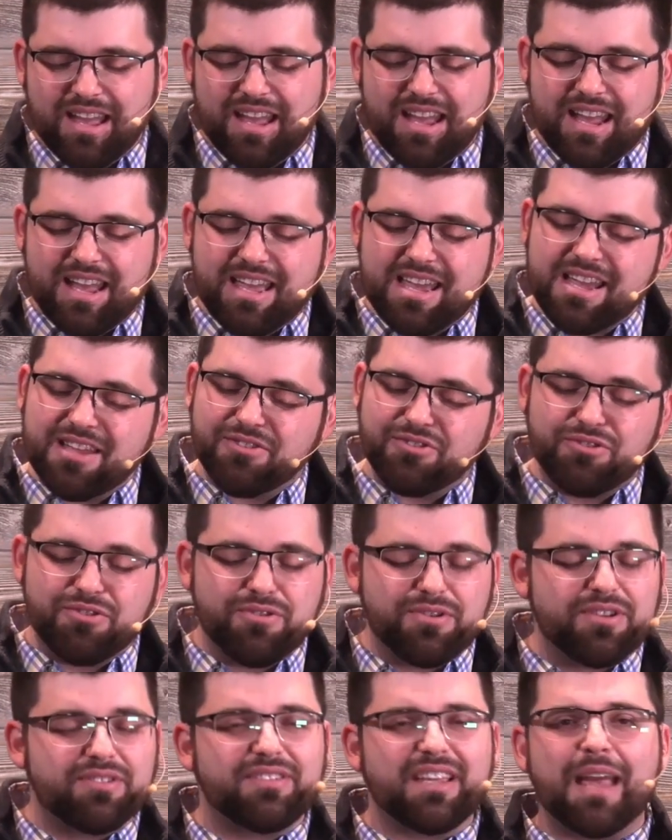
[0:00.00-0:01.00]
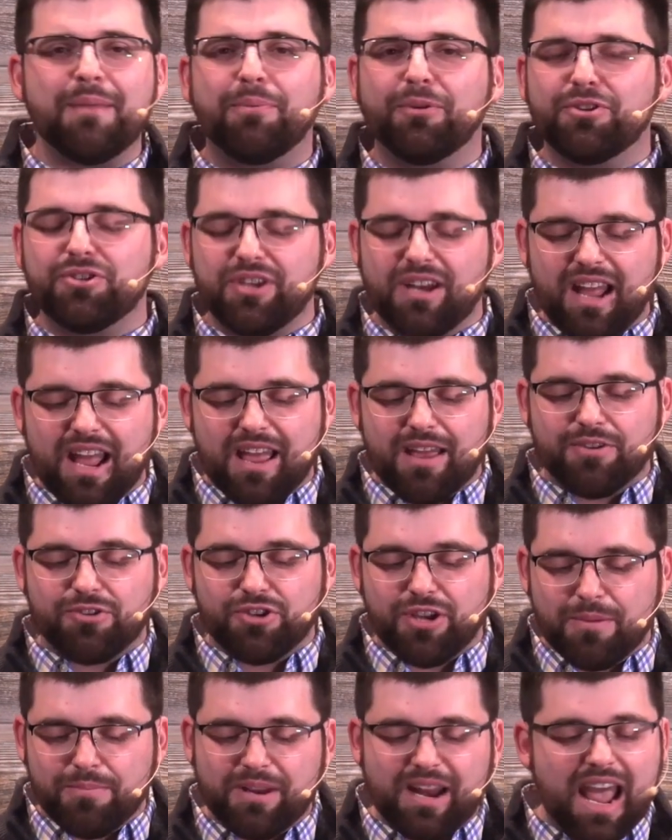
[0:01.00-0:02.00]
And true discipleship,
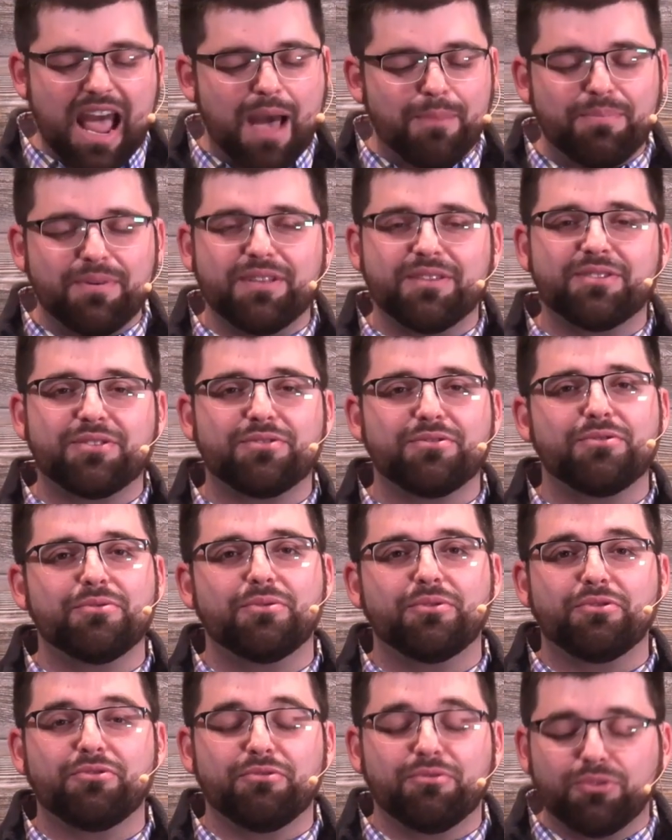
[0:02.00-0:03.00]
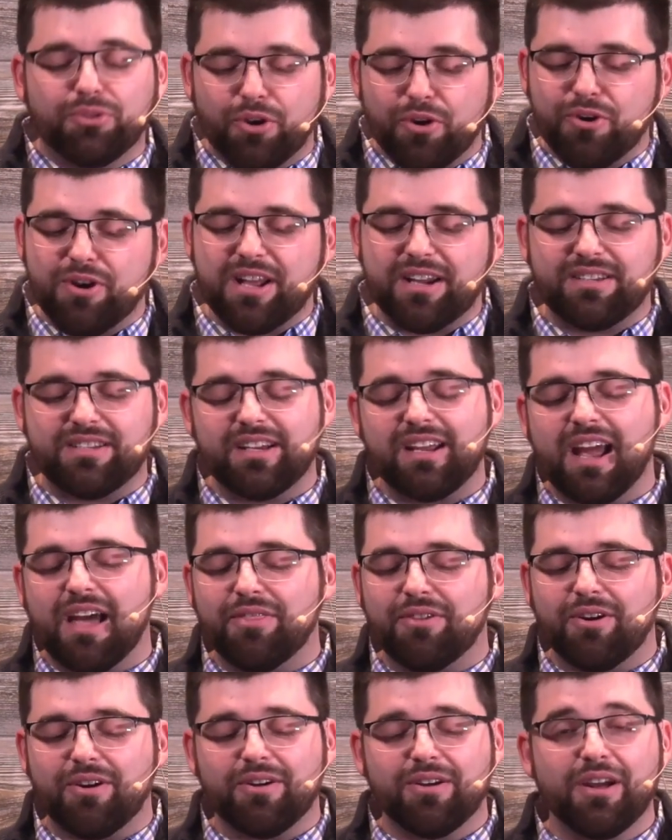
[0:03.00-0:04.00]
it happens through learning
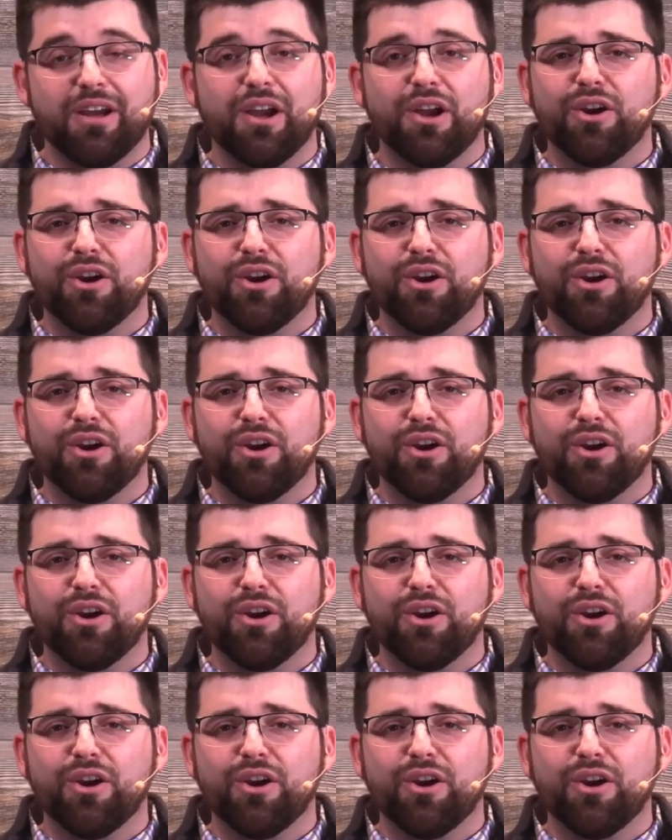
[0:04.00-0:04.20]
together,